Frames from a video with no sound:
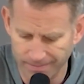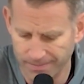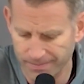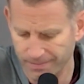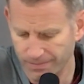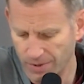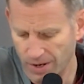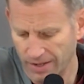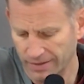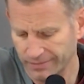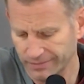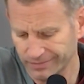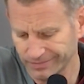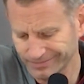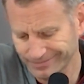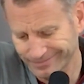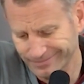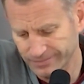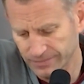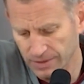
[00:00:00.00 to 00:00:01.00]
but
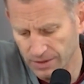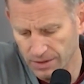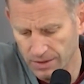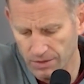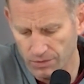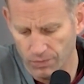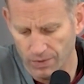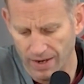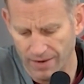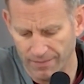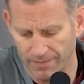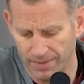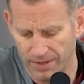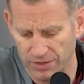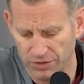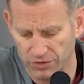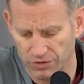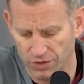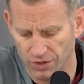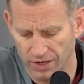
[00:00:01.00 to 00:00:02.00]
we haven't been
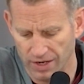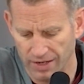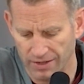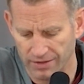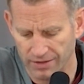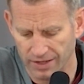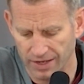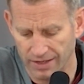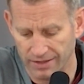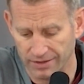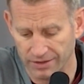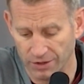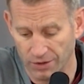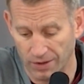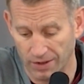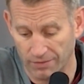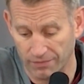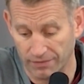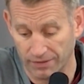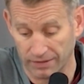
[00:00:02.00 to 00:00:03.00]
as good at, at you know
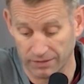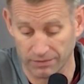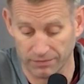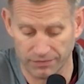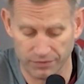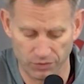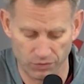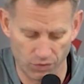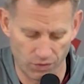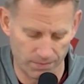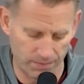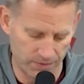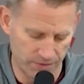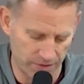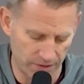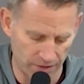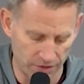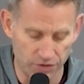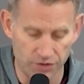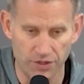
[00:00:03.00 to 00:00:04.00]
our effective field goal
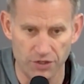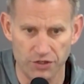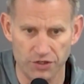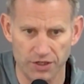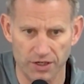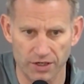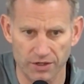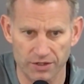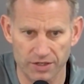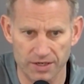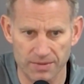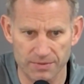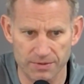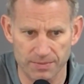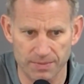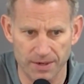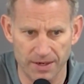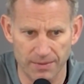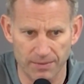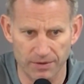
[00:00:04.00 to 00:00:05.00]
percentage this year. Teams have
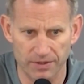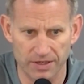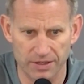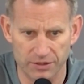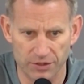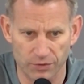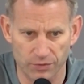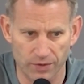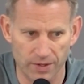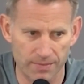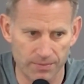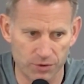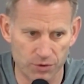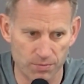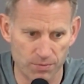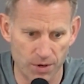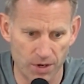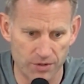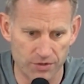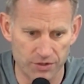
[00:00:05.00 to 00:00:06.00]
been able to get to the rim too
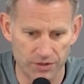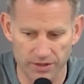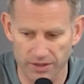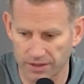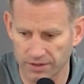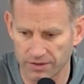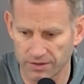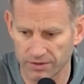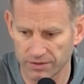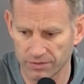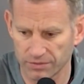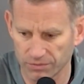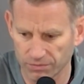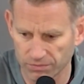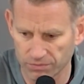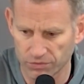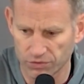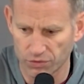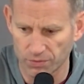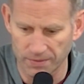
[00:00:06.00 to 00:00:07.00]
much and get
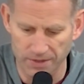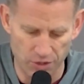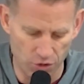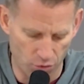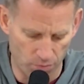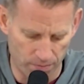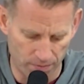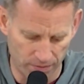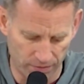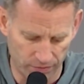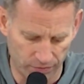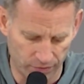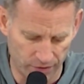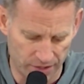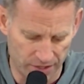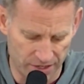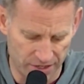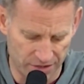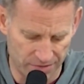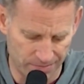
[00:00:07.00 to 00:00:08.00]
too many open
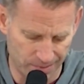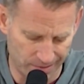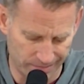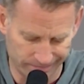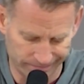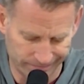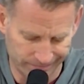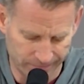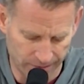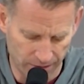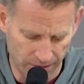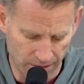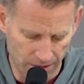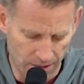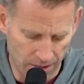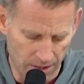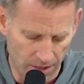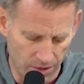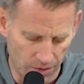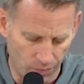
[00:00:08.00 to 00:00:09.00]
threes, but
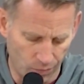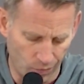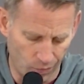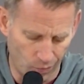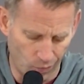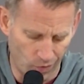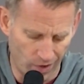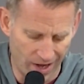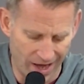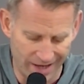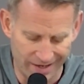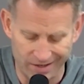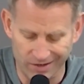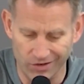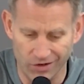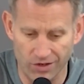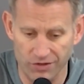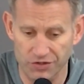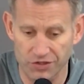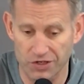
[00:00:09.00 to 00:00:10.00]
we're not going to
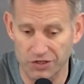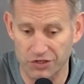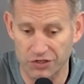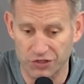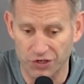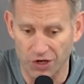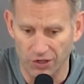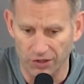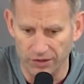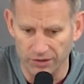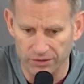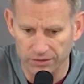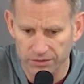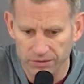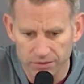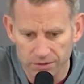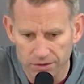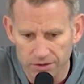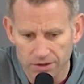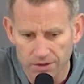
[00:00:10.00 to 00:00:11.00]
all of a sudden start
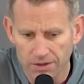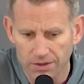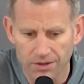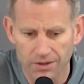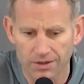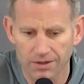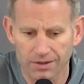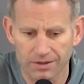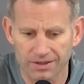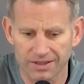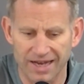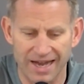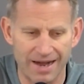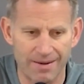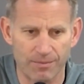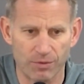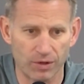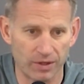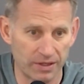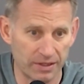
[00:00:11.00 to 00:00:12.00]

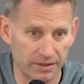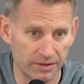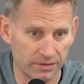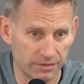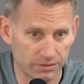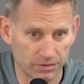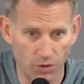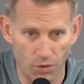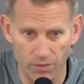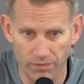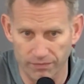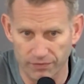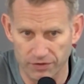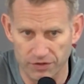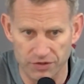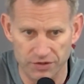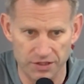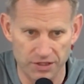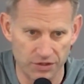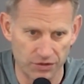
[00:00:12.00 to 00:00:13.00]
gambling, going for
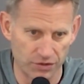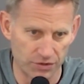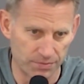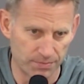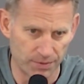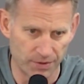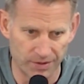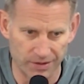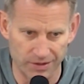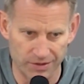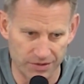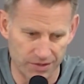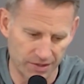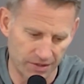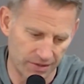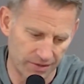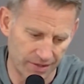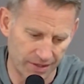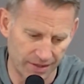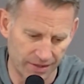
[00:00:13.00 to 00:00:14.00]
steals, putting us
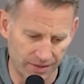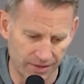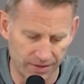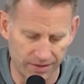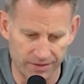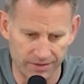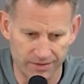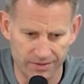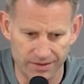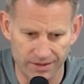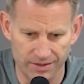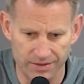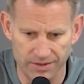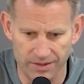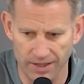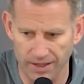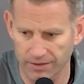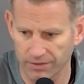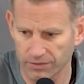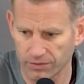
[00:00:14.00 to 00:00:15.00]
in. That, that that's
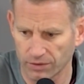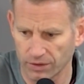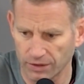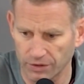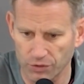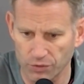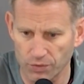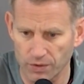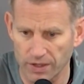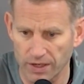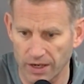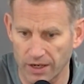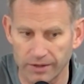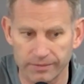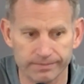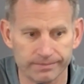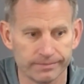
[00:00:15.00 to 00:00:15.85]
not really who we are.